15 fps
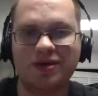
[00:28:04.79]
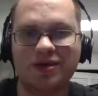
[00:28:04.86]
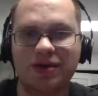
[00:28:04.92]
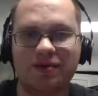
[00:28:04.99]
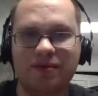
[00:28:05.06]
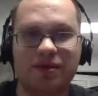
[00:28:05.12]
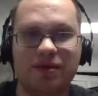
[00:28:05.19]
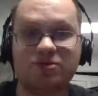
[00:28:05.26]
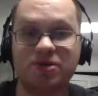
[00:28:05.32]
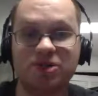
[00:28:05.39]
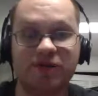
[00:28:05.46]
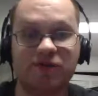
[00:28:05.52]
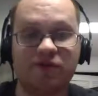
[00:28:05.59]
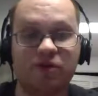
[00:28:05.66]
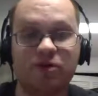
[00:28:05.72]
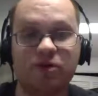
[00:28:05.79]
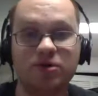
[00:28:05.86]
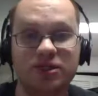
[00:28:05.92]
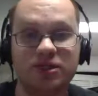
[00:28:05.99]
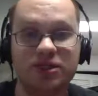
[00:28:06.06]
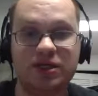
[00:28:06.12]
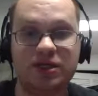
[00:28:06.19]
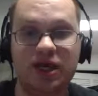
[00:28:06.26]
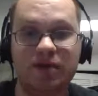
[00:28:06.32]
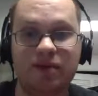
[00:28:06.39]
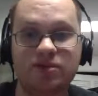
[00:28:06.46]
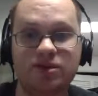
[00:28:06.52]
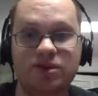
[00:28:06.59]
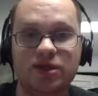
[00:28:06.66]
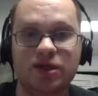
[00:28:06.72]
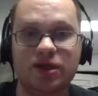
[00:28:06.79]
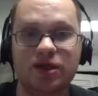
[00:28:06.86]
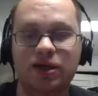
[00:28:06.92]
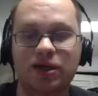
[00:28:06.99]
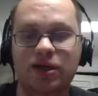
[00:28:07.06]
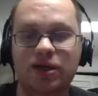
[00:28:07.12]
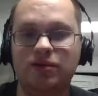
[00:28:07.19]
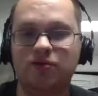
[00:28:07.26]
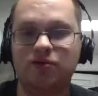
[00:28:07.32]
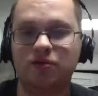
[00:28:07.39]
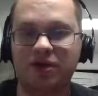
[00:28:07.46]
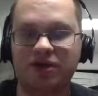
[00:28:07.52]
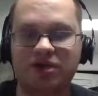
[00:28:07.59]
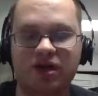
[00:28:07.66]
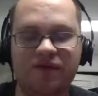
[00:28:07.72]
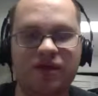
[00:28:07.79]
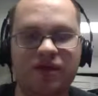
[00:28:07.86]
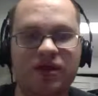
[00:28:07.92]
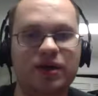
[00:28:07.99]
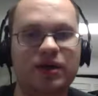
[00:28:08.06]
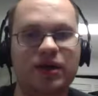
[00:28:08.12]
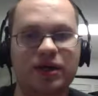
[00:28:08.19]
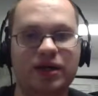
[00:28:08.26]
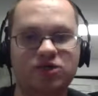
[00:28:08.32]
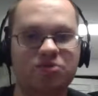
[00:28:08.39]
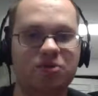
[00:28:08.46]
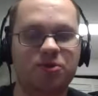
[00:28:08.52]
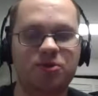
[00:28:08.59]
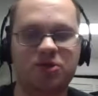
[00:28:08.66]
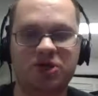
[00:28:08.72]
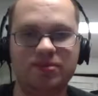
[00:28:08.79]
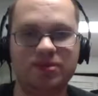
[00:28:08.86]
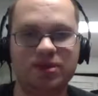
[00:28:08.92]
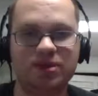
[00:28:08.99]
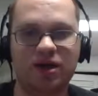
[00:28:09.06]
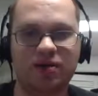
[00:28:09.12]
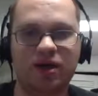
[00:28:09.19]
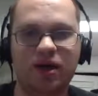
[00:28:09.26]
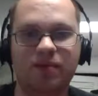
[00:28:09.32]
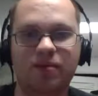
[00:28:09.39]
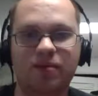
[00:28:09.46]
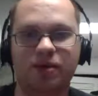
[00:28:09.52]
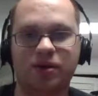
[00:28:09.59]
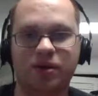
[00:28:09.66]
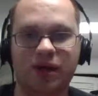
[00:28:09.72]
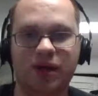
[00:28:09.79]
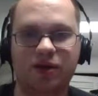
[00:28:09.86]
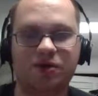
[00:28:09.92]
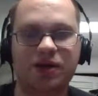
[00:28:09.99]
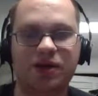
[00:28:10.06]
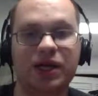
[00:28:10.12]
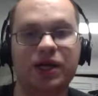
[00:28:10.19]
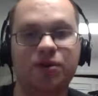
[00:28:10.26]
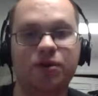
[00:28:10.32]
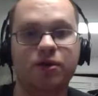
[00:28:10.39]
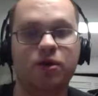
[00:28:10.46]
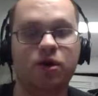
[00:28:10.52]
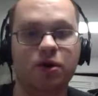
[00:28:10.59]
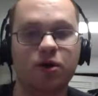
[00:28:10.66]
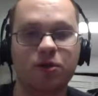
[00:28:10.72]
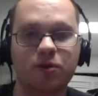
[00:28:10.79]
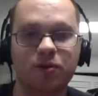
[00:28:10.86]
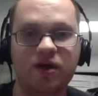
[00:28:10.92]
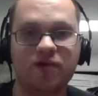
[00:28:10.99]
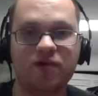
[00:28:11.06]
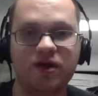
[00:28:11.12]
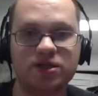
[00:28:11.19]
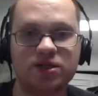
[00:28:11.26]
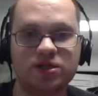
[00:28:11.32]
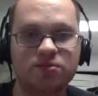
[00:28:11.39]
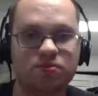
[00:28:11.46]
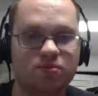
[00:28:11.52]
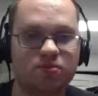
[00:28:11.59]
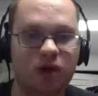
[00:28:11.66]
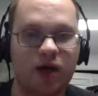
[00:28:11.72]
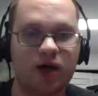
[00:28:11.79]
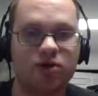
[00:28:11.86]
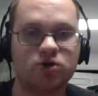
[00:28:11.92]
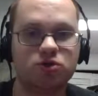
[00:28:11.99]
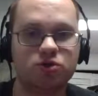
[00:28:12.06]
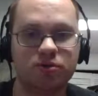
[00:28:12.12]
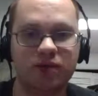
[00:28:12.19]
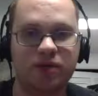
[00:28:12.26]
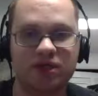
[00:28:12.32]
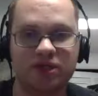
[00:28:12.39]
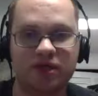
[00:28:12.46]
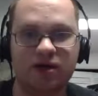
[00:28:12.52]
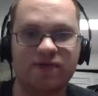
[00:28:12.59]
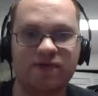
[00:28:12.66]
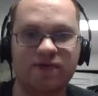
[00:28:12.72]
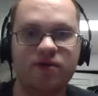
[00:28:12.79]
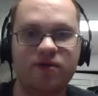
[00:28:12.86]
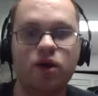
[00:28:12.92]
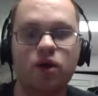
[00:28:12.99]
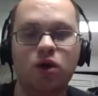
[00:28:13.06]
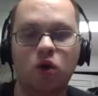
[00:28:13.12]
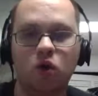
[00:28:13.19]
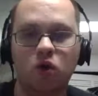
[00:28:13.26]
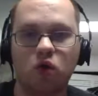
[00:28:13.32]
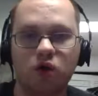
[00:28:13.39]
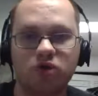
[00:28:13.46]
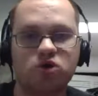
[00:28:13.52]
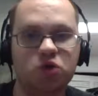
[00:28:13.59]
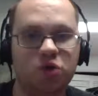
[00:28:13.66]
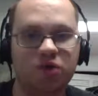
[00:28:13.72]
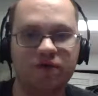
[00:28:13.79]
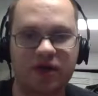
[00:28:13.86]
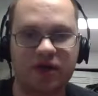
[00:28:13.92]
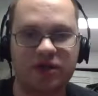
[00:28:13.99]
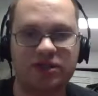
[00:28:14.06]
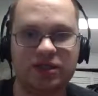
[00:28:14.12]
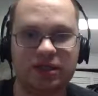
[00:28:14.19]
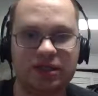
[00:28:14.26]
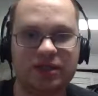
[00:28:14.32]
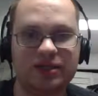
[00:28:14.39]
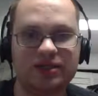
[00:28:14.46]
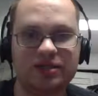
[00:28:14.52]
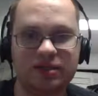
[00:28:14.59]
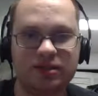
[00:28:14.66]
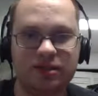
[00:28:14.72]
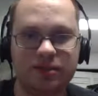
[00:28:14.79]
Especially after postseason games, really tough to get guests from other teams to come on. But again, you'll get either all 3 of us, Ron, Drew, and myself, or 2 of us at least.